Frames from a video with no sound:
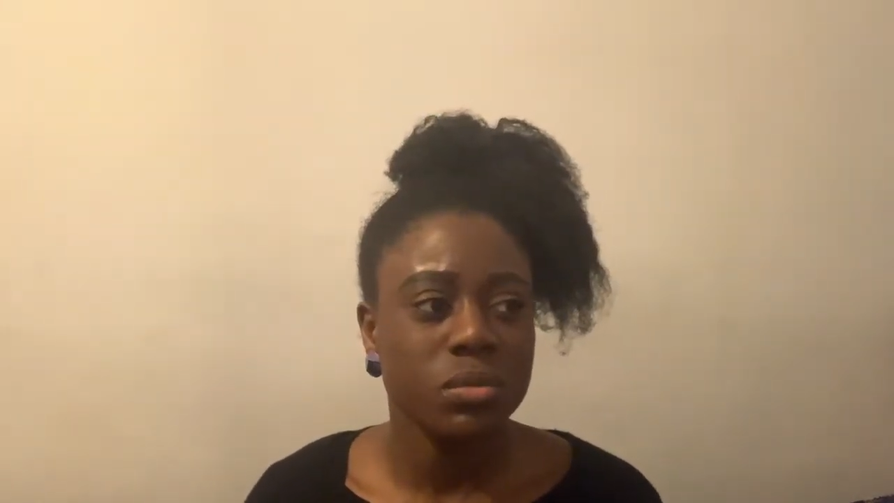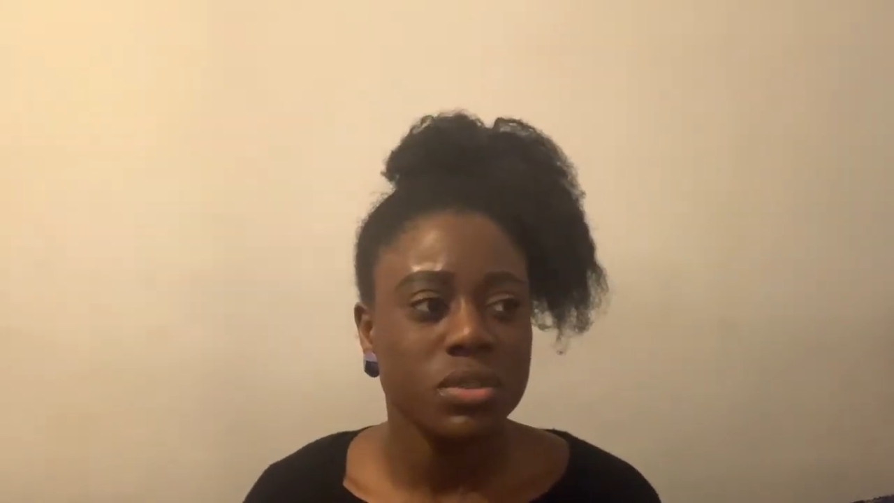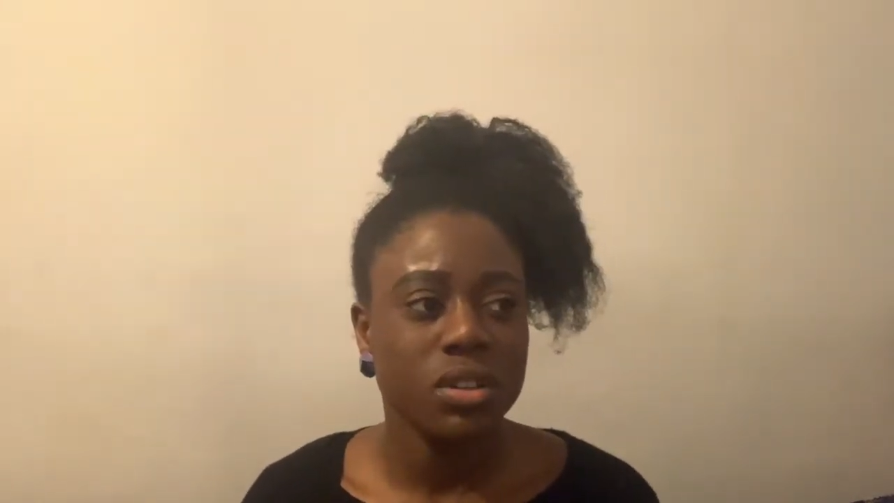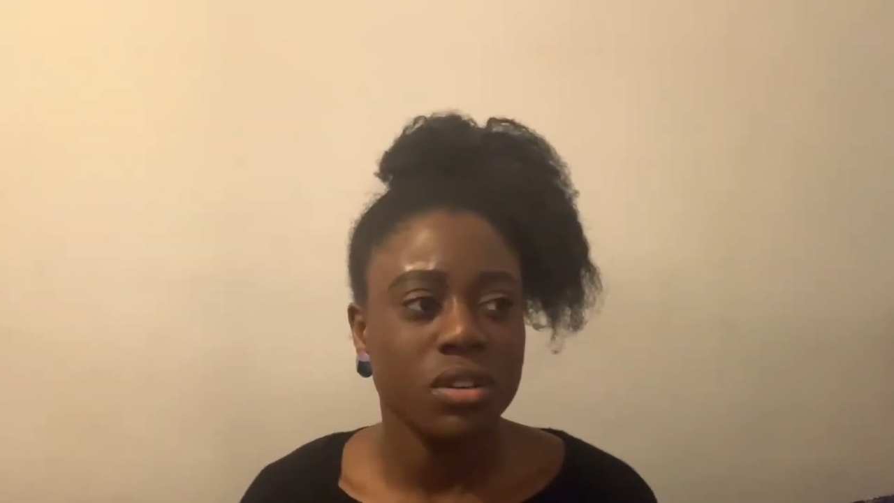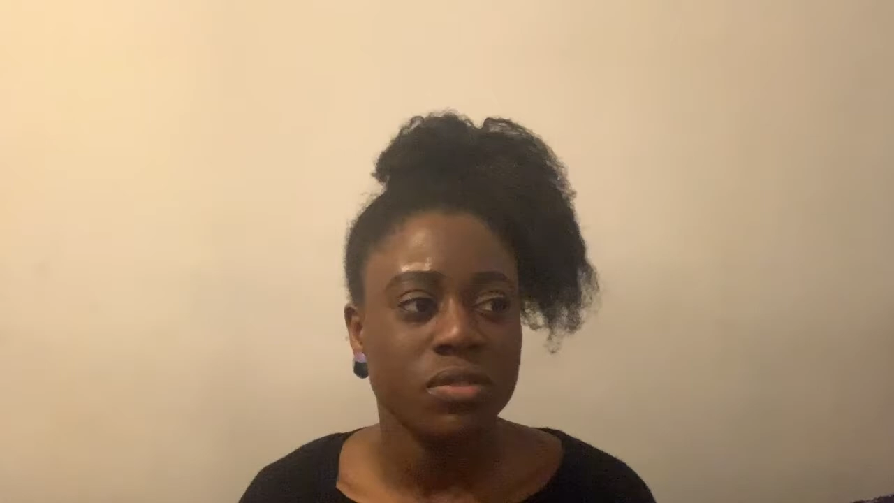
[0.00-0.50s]
was
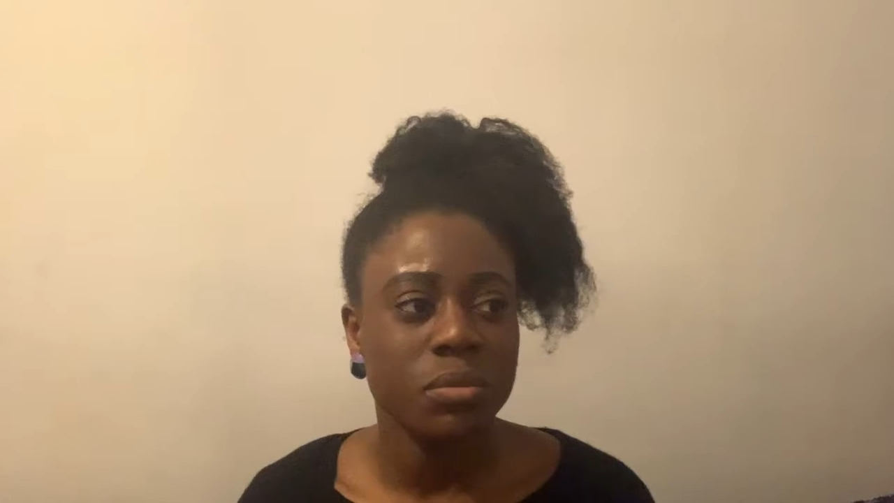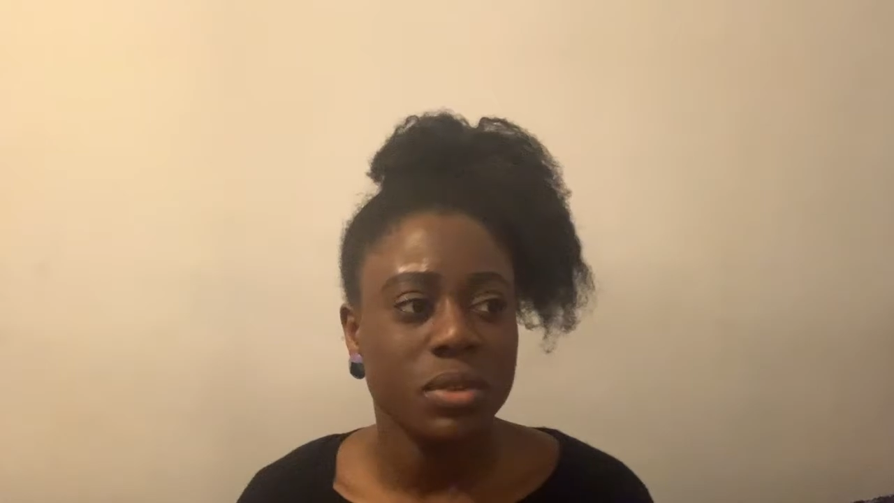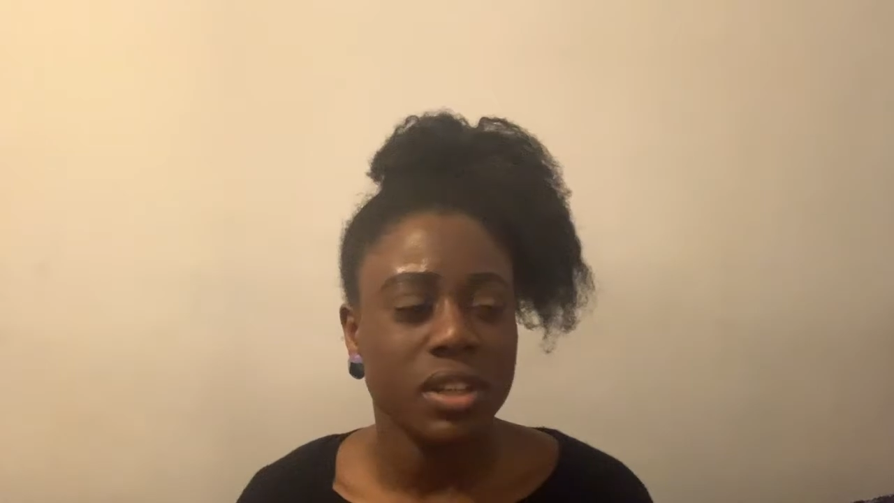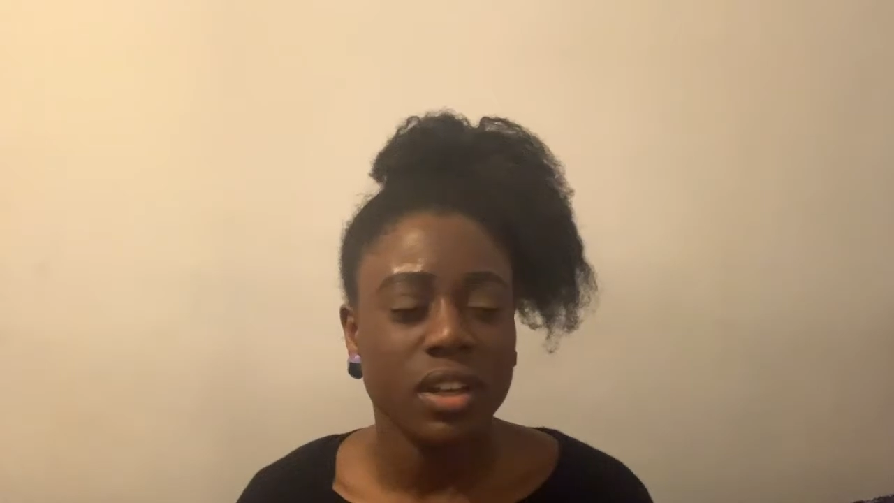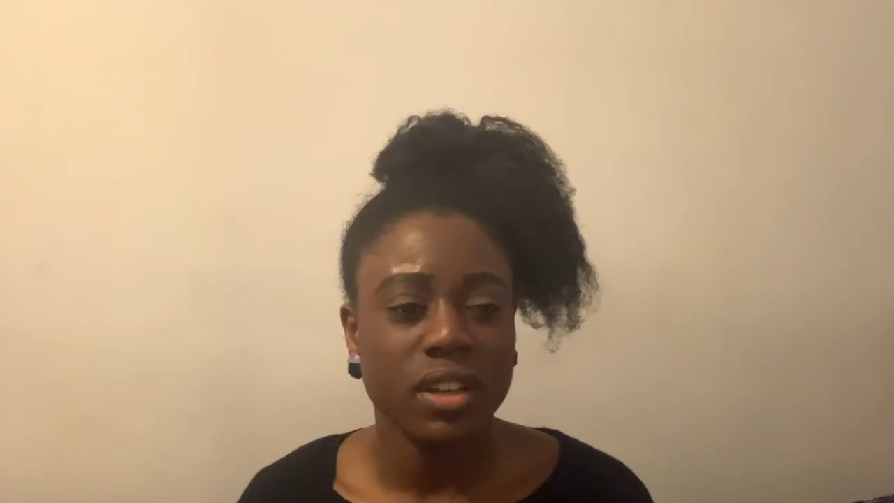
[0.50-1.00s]
to offer
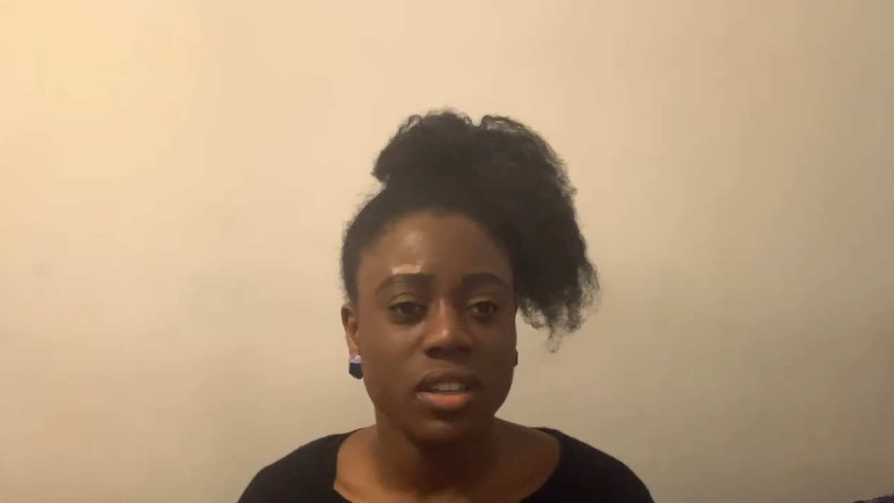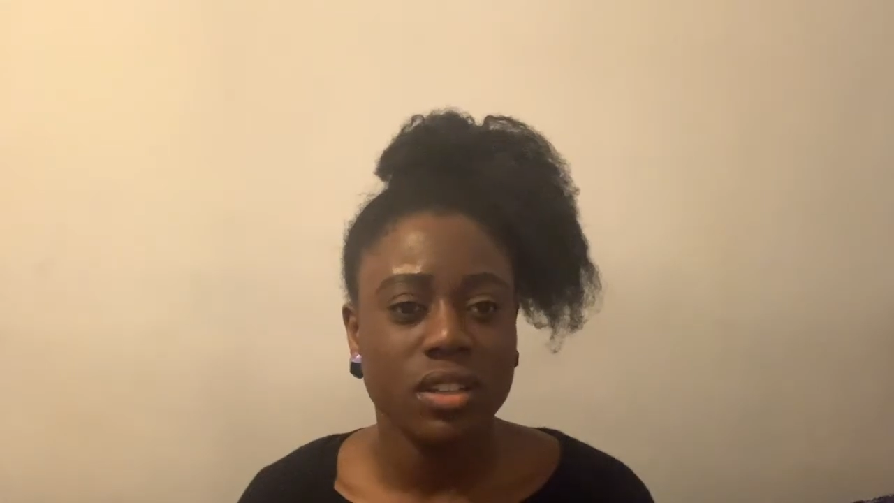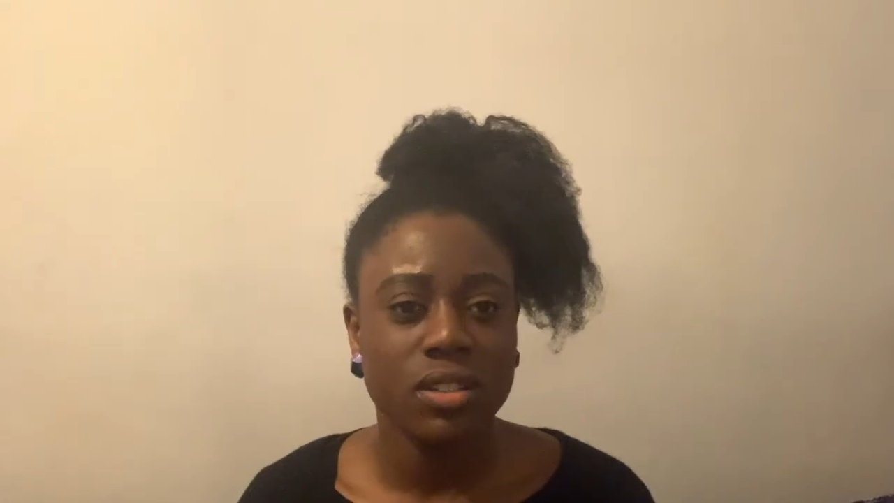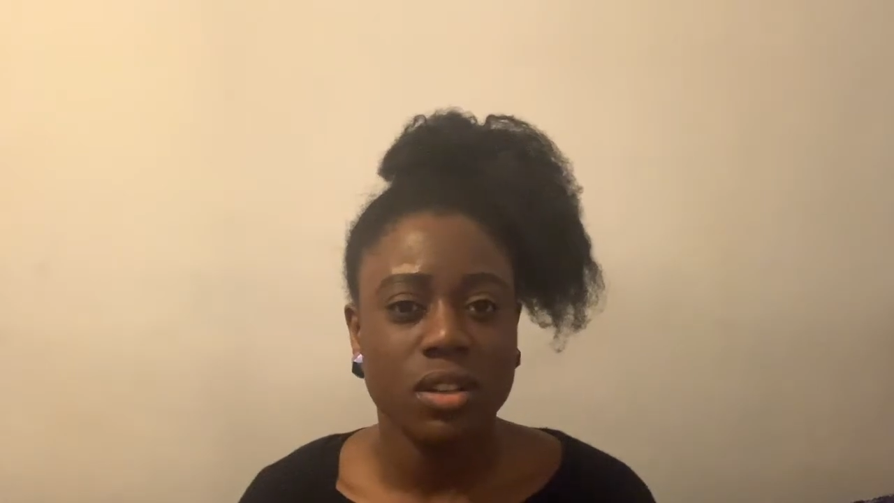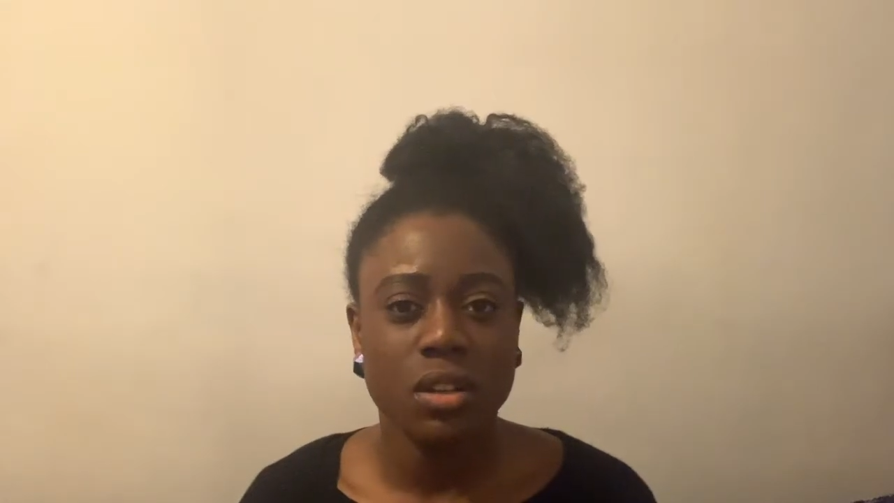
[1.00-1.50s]
me like